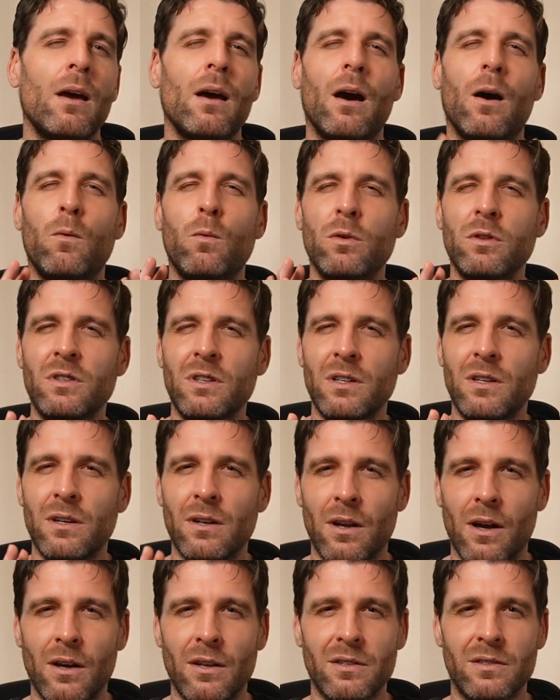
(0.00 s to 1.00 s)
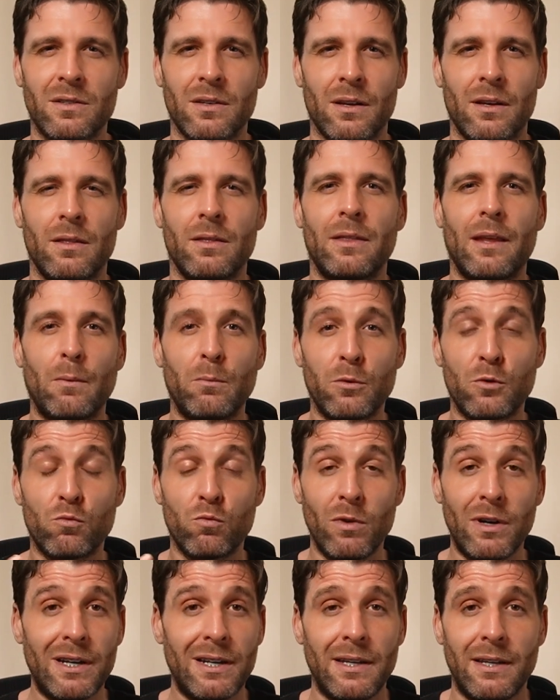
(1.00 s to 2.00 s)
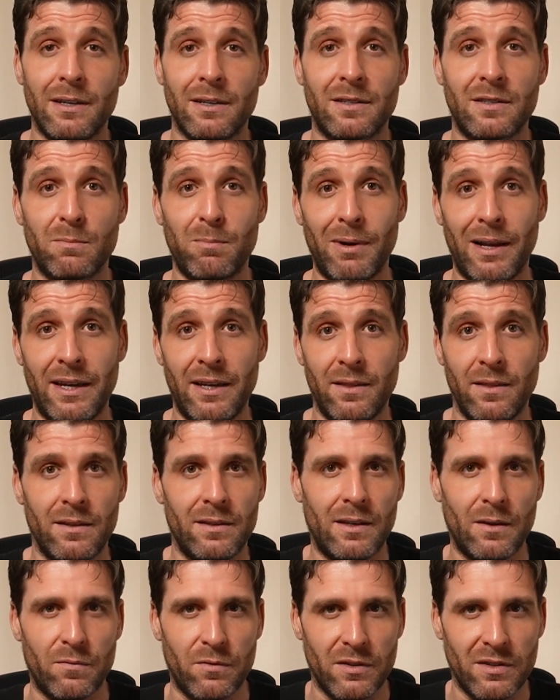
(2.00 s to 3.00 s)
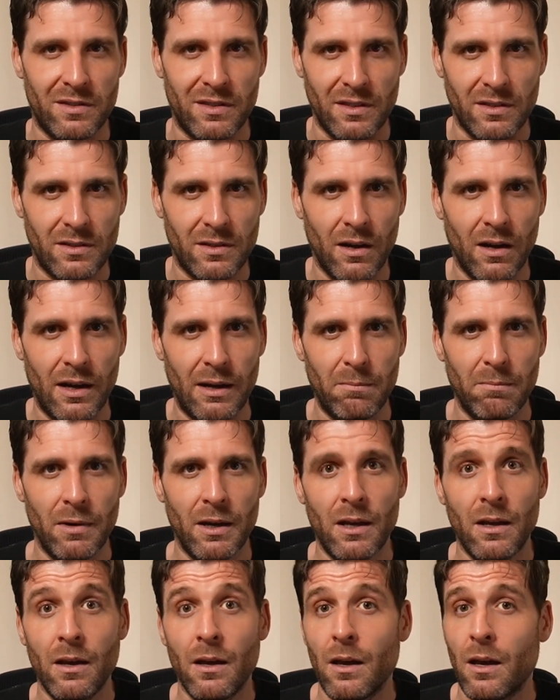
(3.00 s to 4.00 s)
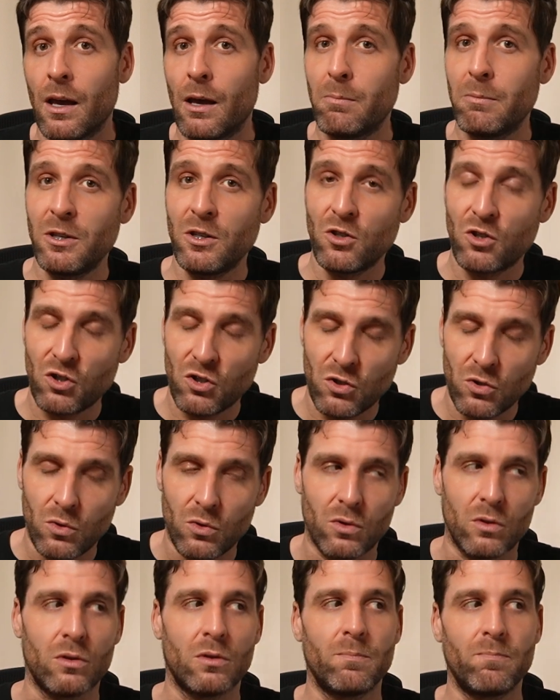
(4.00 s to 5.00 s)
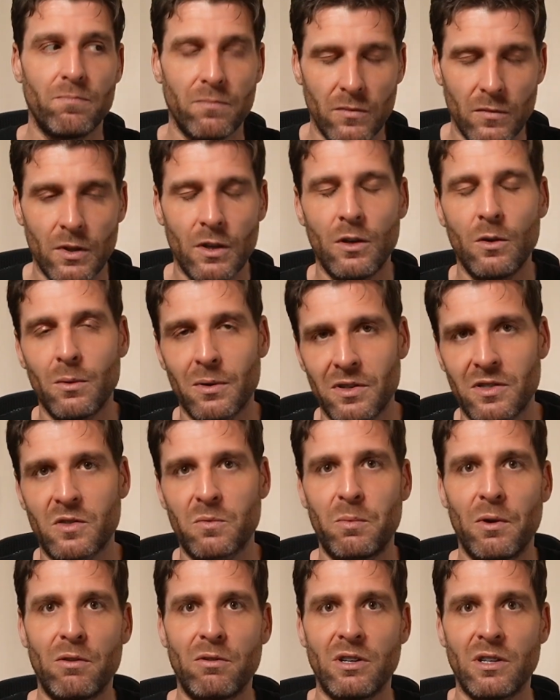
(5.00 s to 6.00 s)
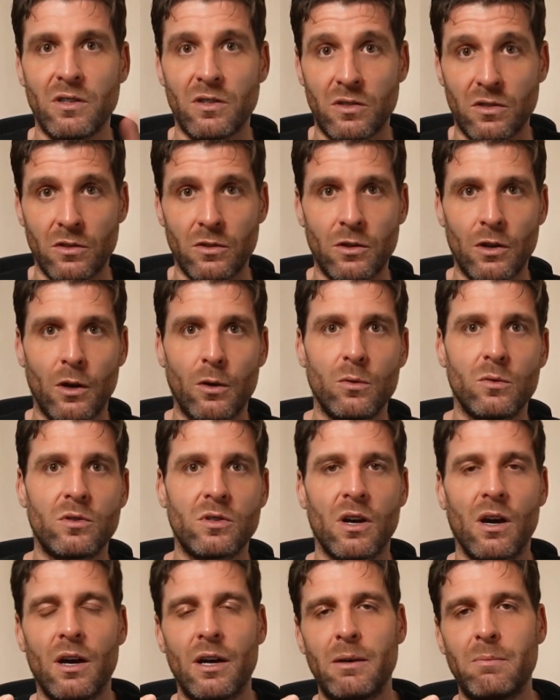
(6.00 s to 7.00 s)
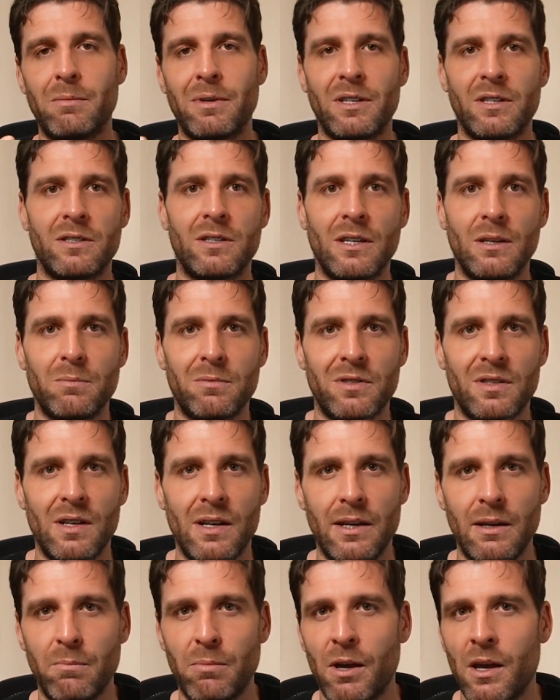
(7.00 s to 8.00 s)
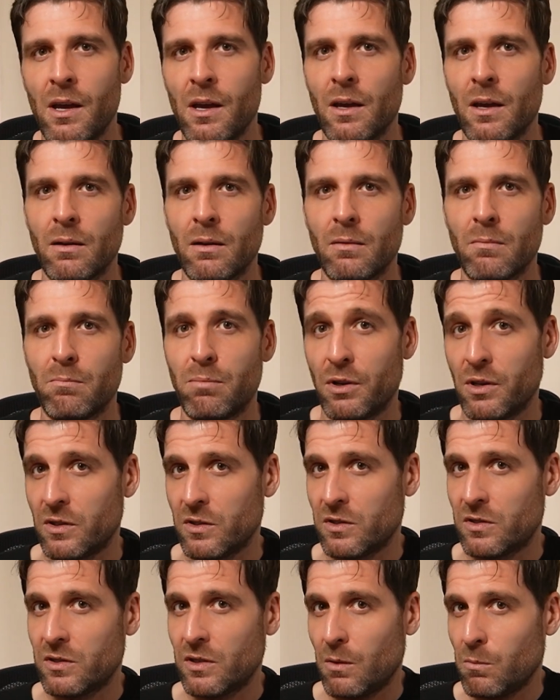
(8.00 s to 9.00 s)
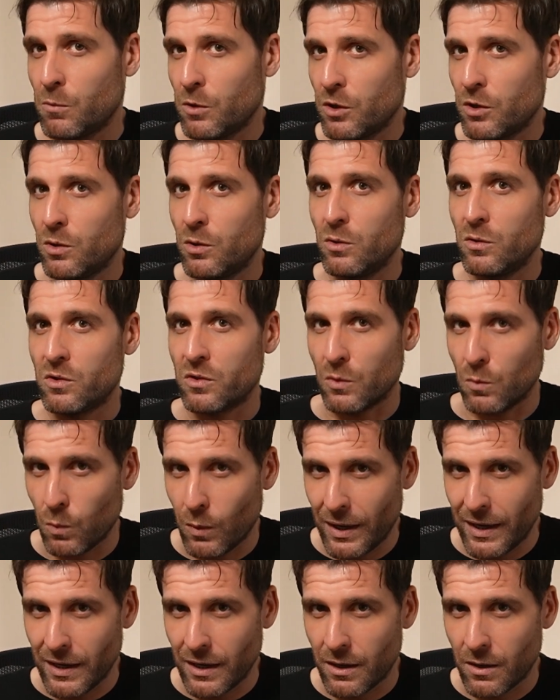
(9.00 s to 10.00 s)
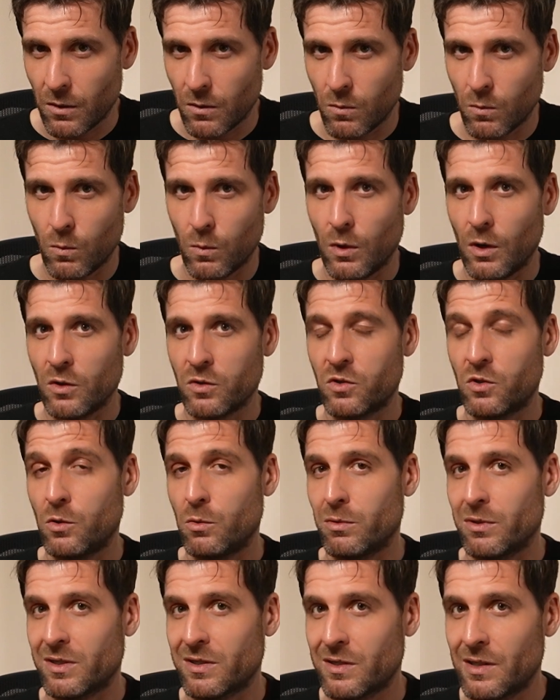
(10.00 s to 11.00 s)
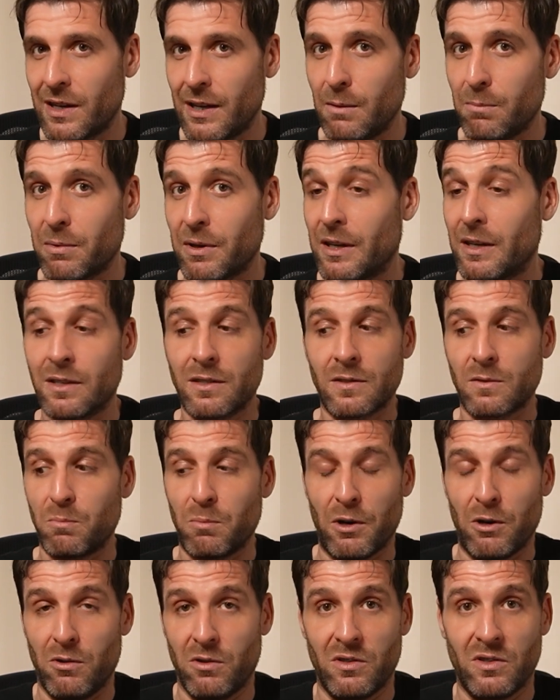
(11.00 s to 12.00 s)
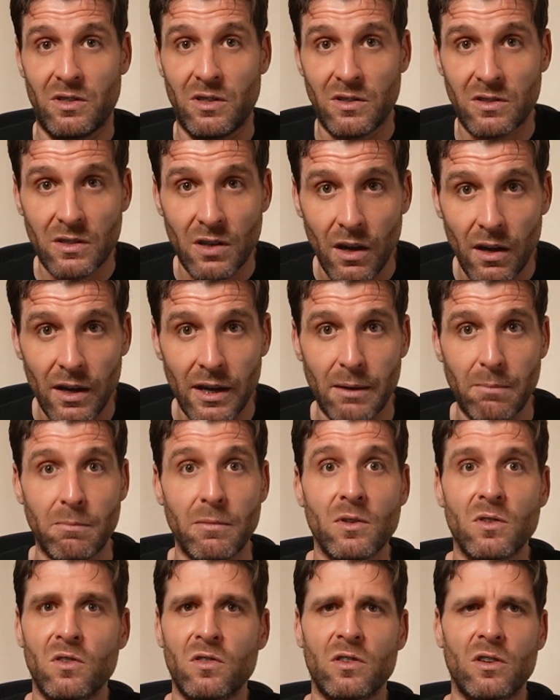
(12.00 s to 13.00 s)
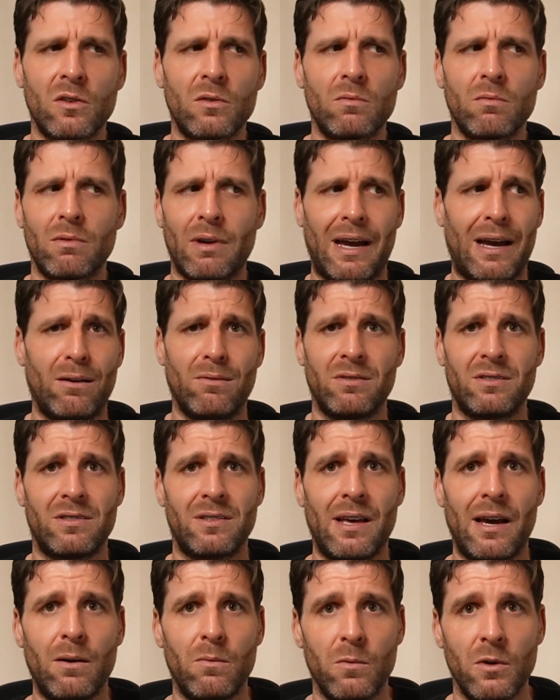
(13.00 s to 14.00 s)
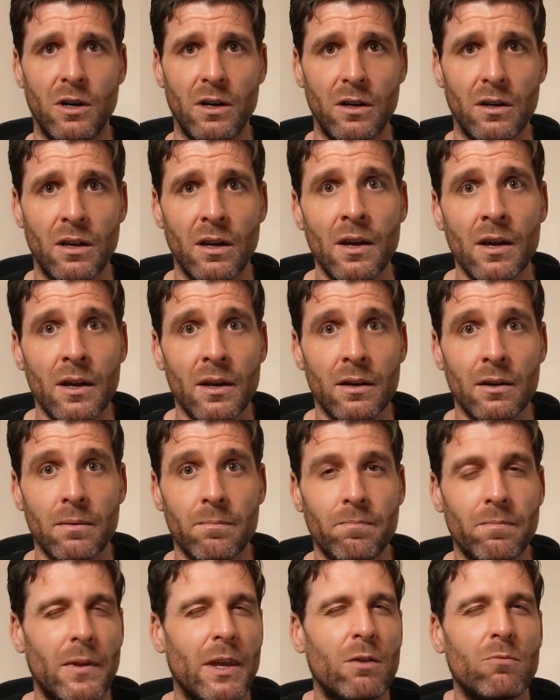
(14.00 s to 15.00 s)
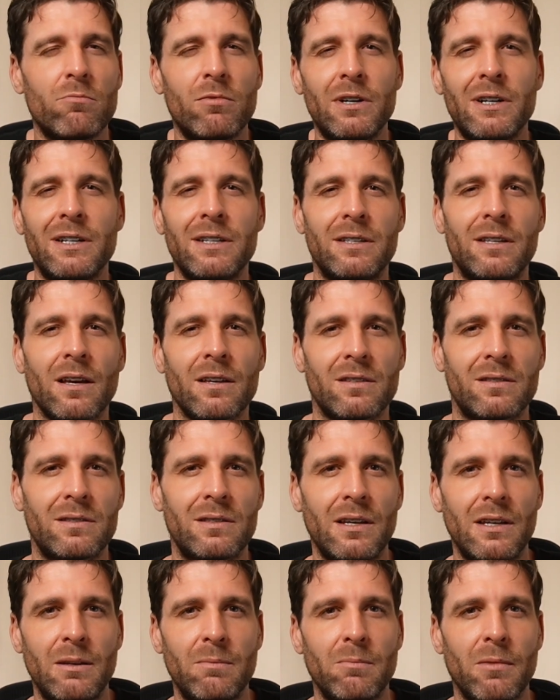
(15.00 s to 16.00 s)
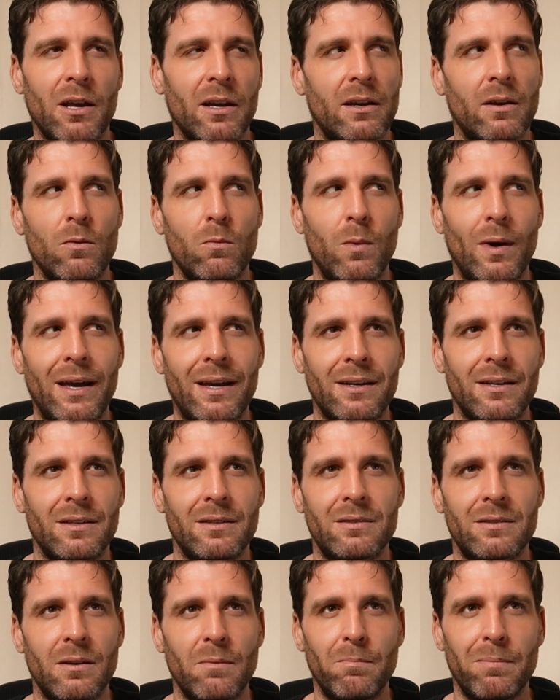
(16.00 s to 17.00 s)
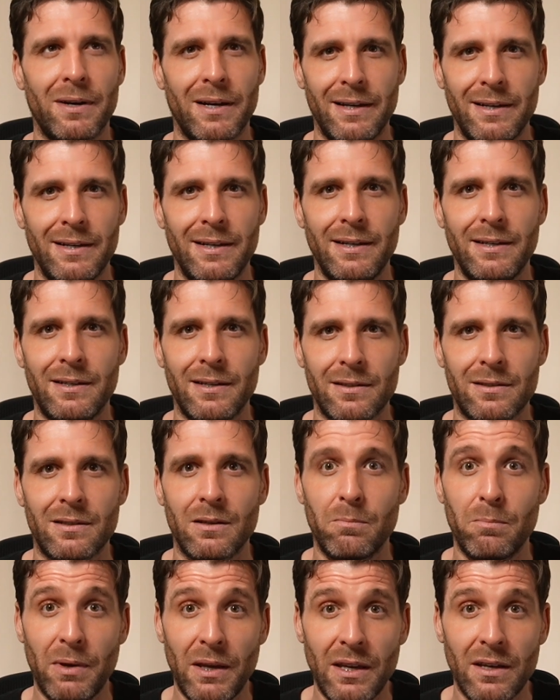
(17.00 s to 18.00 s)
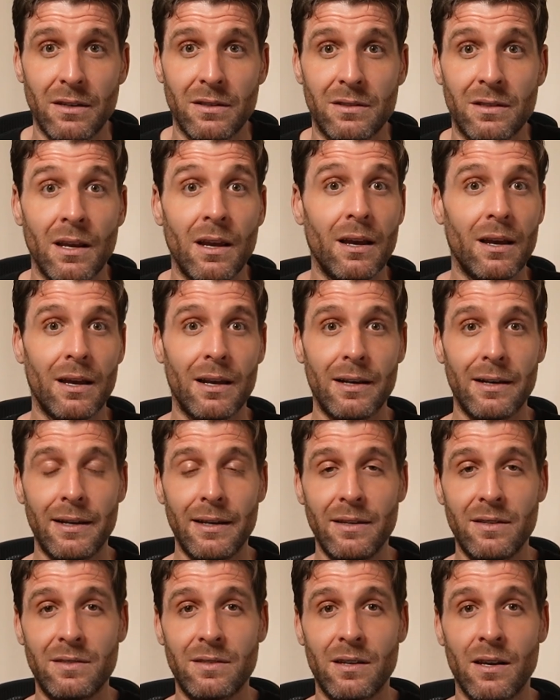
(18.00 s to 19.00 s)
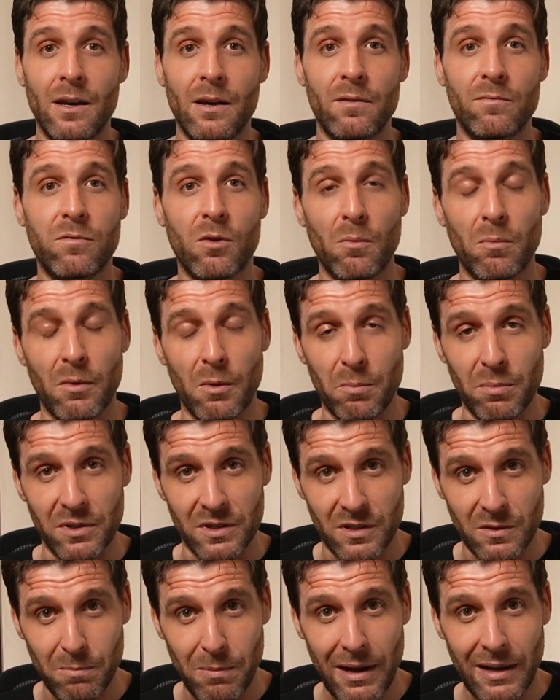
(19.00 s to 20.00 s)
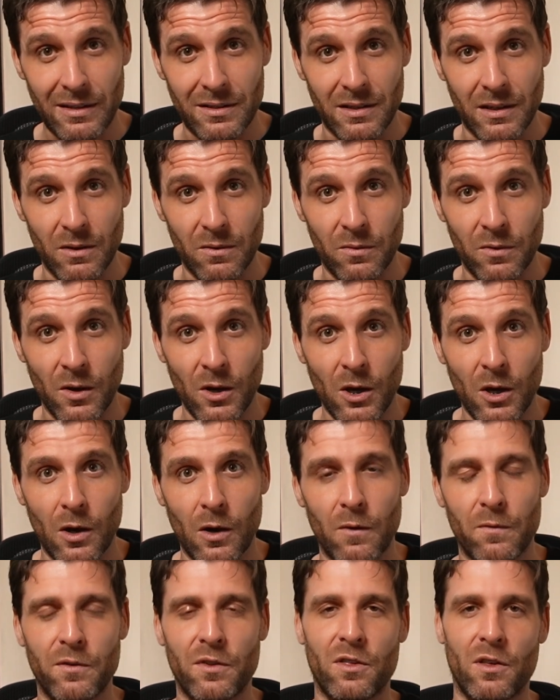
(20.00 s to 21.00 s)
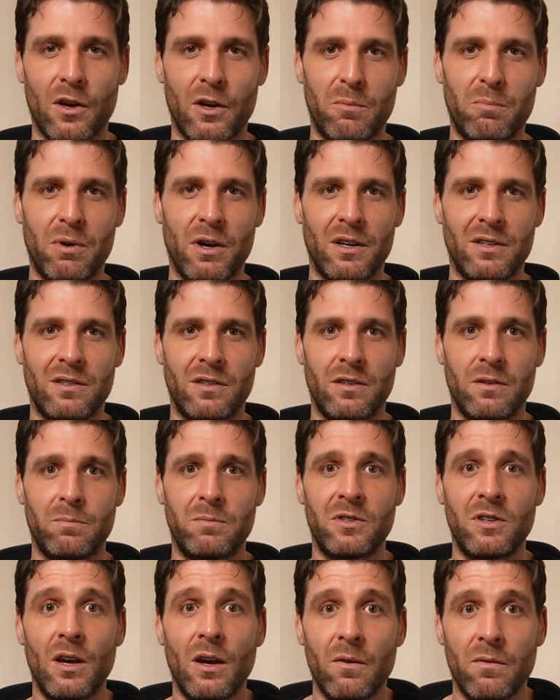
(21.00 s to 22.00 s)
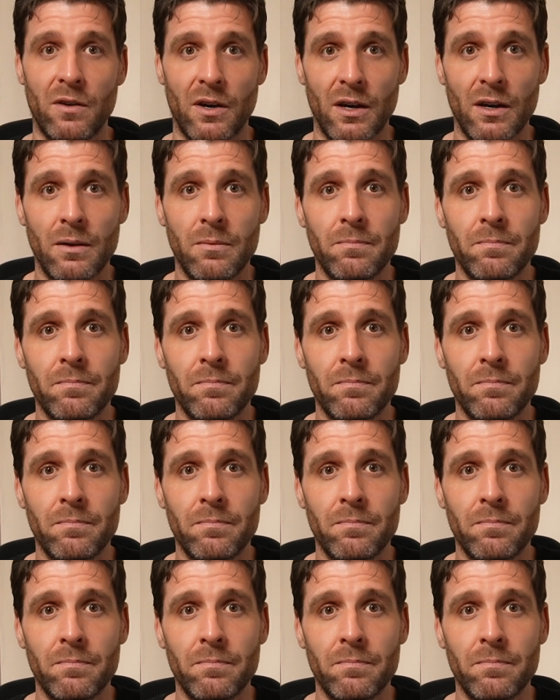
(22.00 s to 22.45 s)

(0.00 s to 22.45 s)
I wanted an answer that would really explain the difference in time. I mean, sure, you experience no time in deep sleep, but someone who's awake whilst you're asleep experiences time. So, how does that work? It really does seem like awareness completely disappears, at least from the perspective of a third party observer.